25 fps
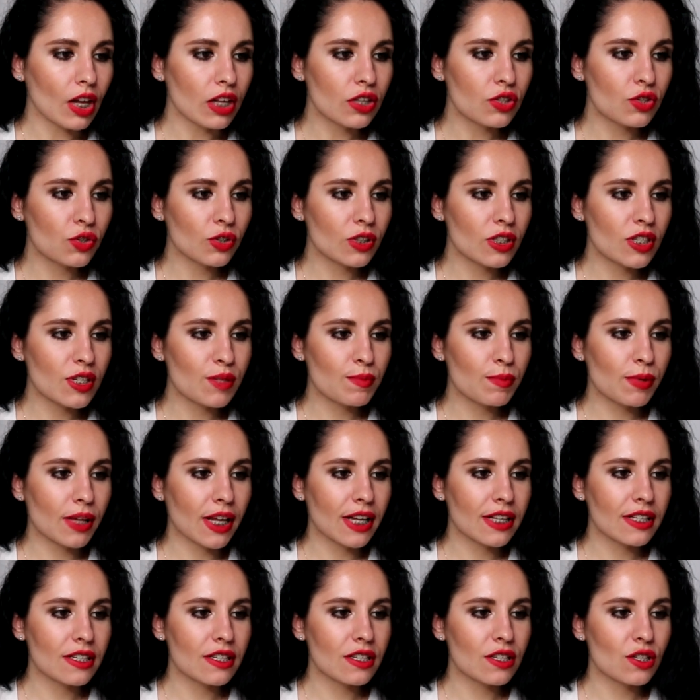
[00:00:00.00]

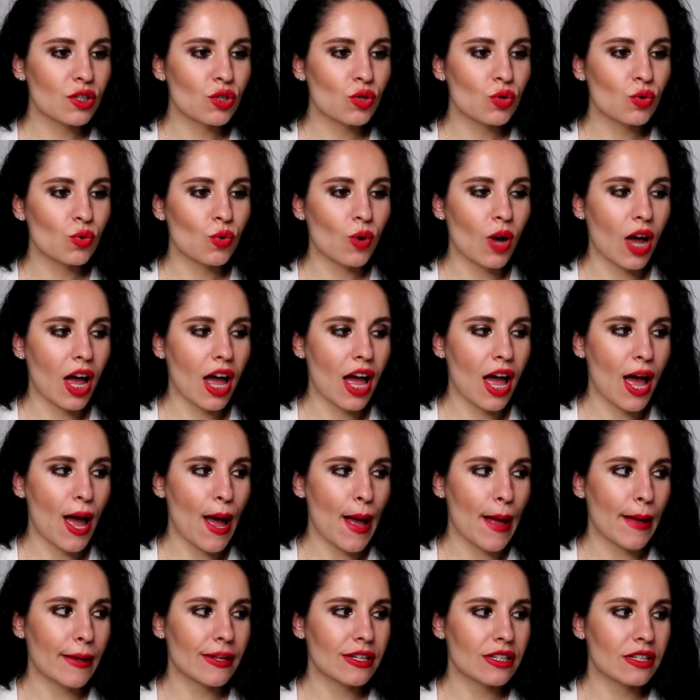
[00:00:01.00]
transplant it to
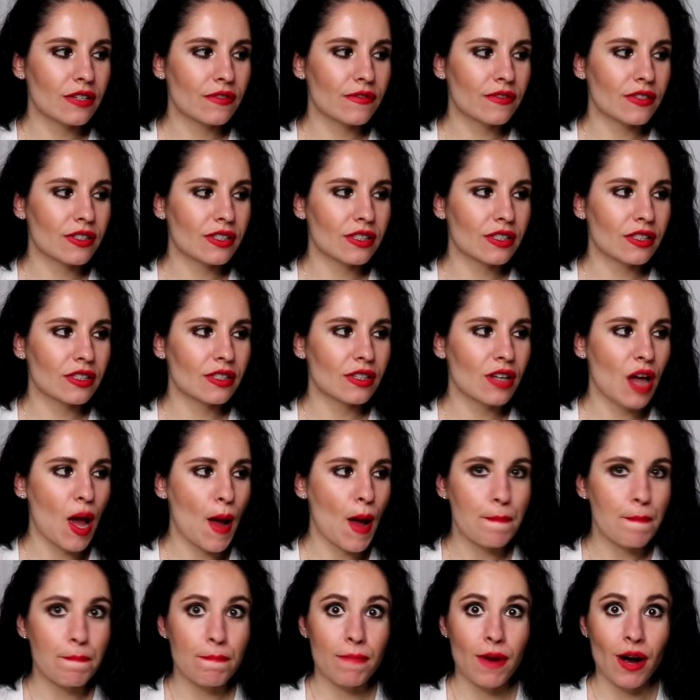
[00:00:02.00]
uh, different
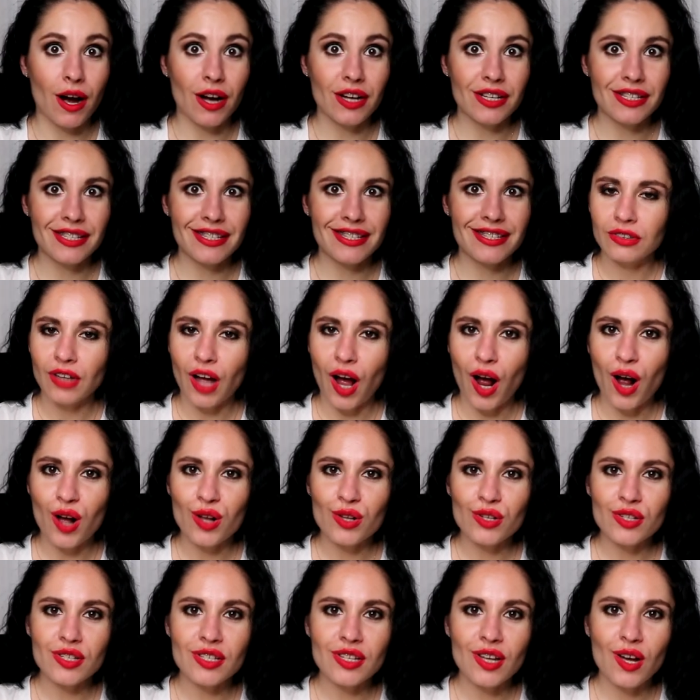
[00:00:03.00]
pots.
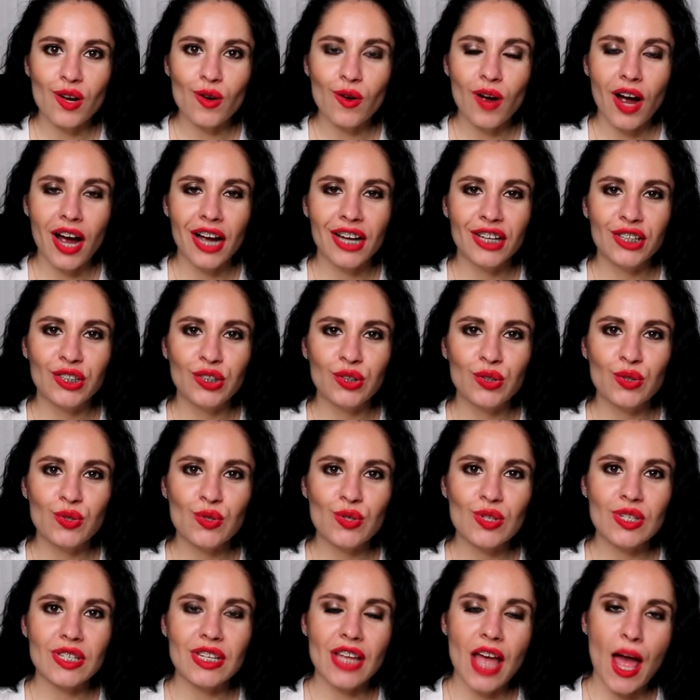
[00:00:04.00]
Also, I
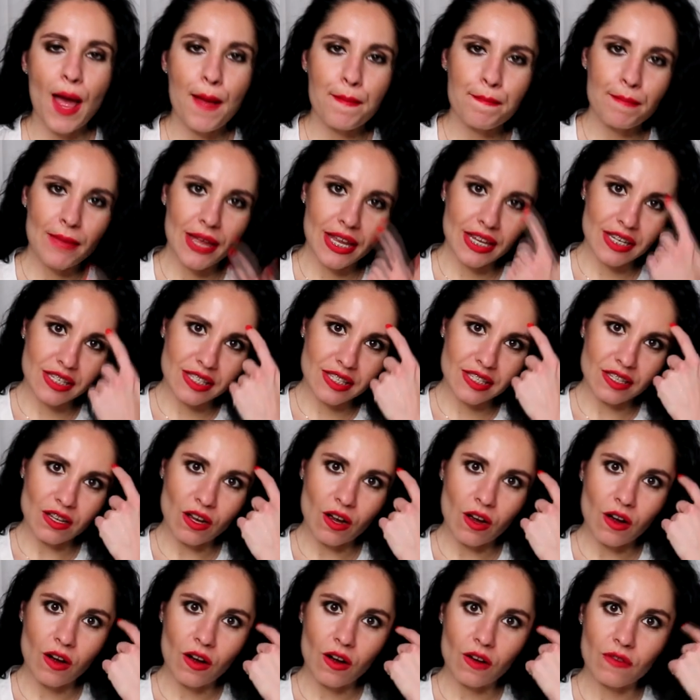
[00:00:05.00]
use a mix
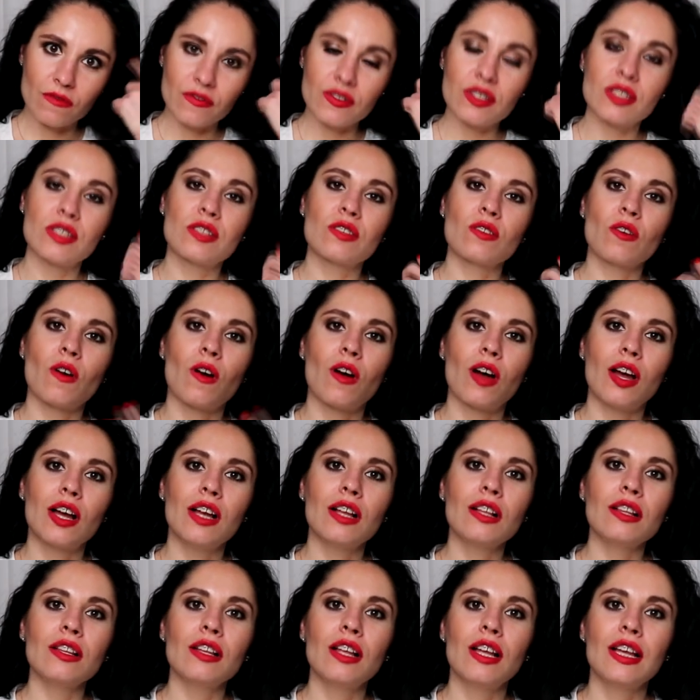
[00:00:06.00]
of
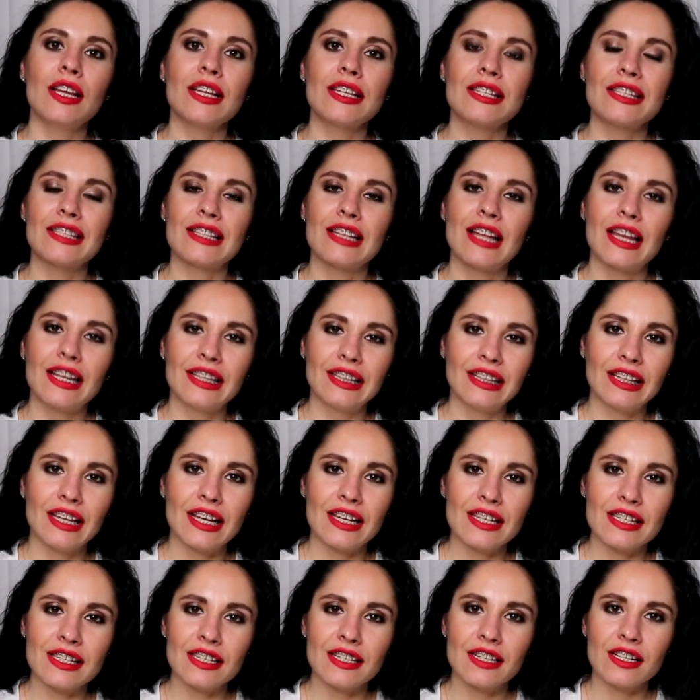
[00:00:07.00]
soil, slightly
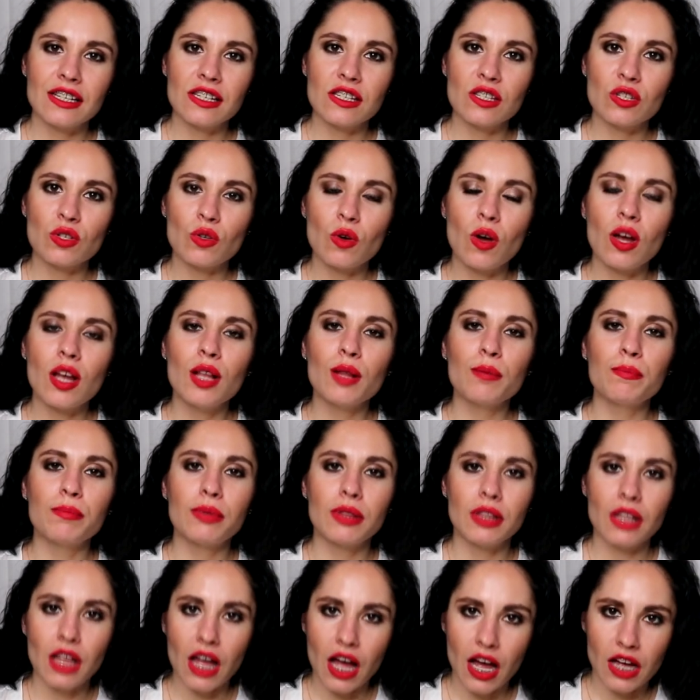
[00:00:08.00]
acidic soil
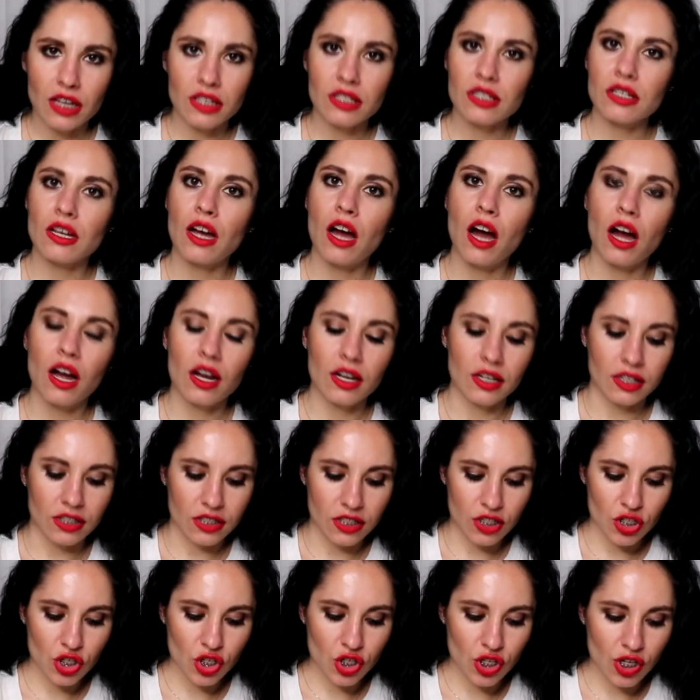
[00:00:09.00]
plus
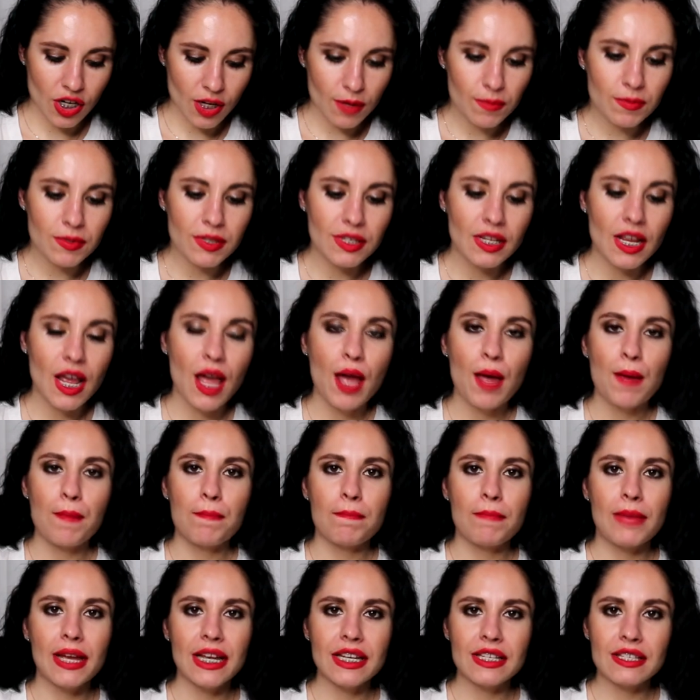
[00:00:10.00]
coconut chips,
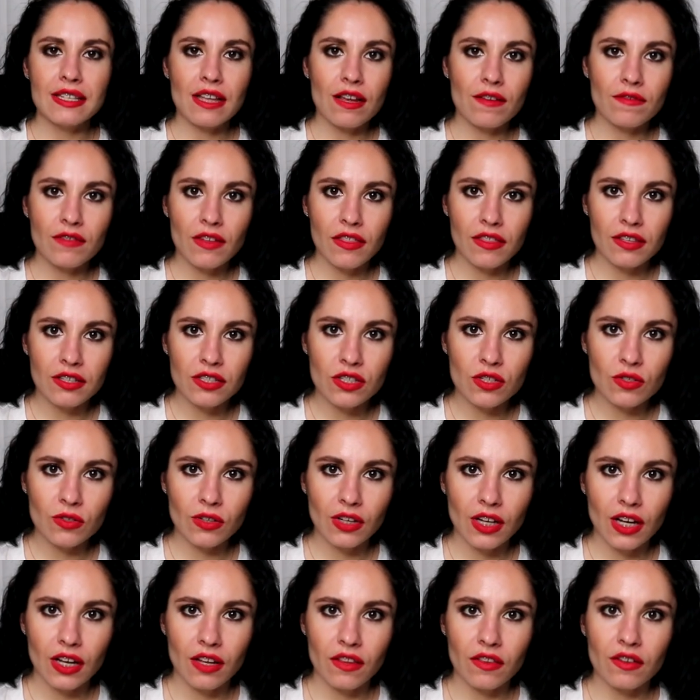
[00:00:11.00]
mix everything
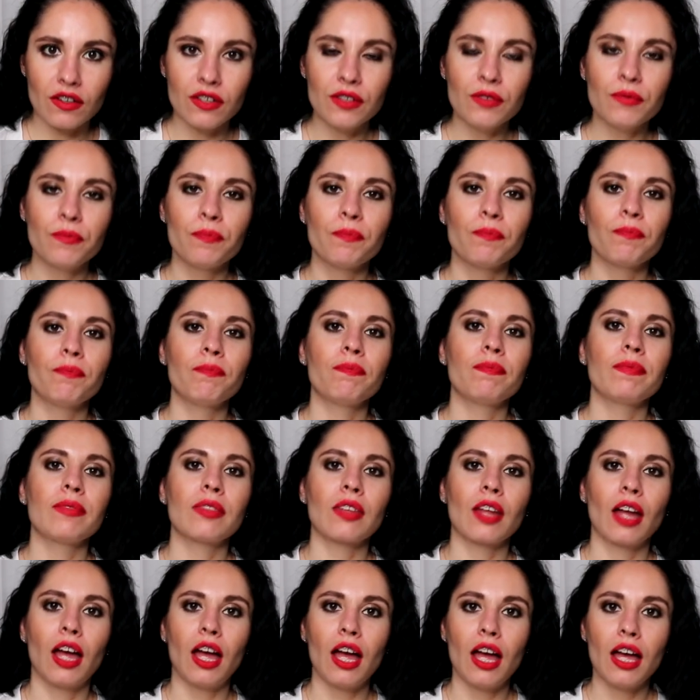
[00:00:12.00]
together
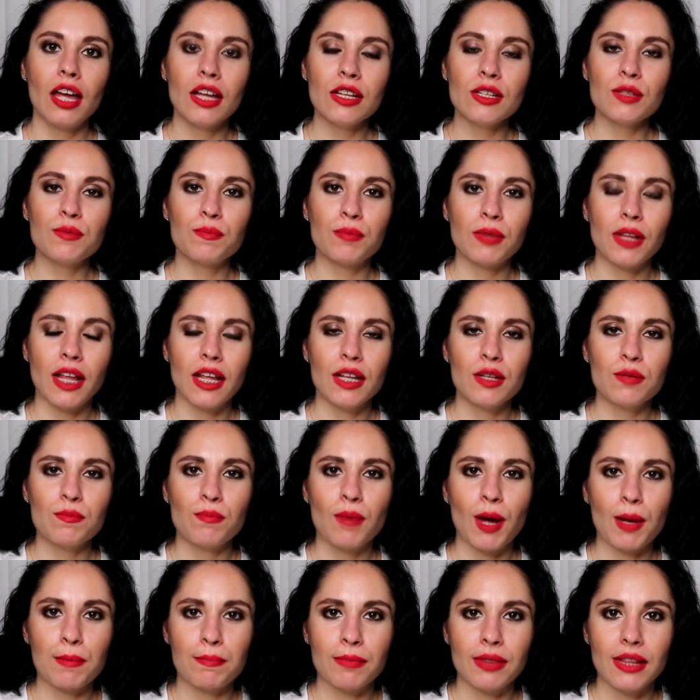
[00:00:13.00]
and plant
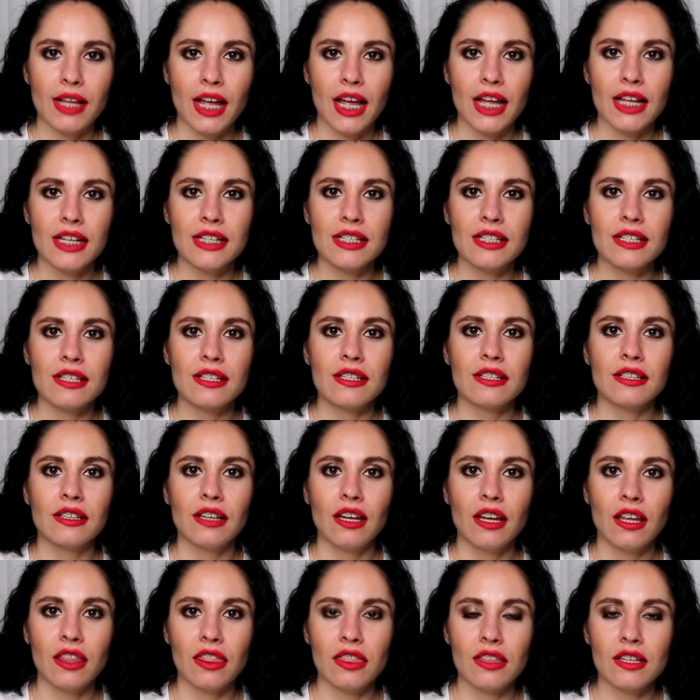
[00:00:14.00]
my plant
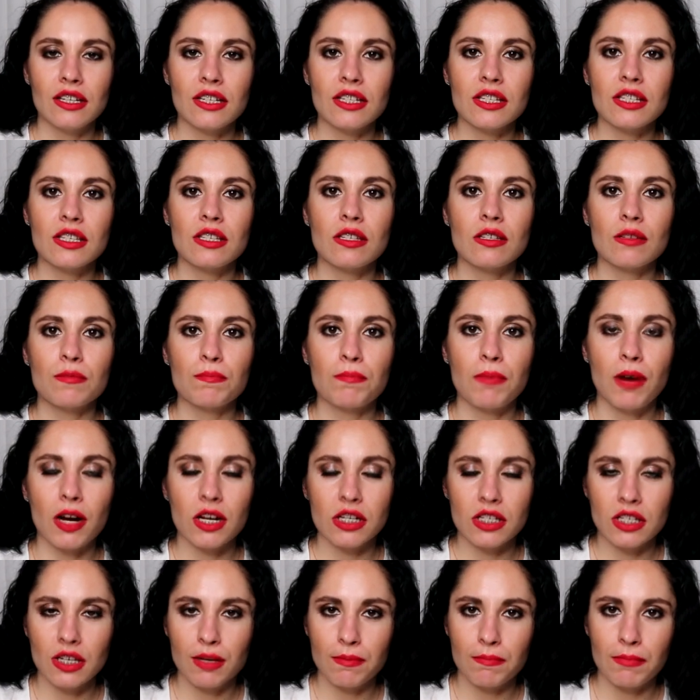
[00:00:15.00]
in this
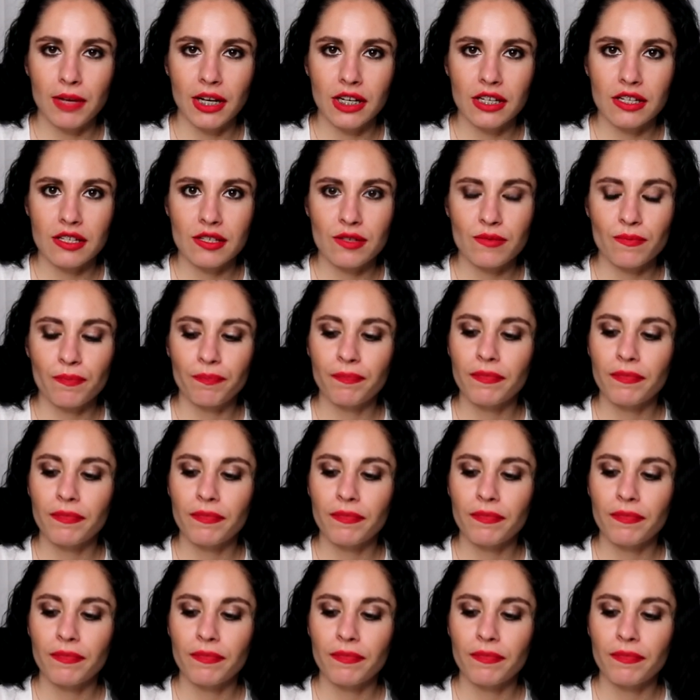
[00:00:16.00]
potting mix.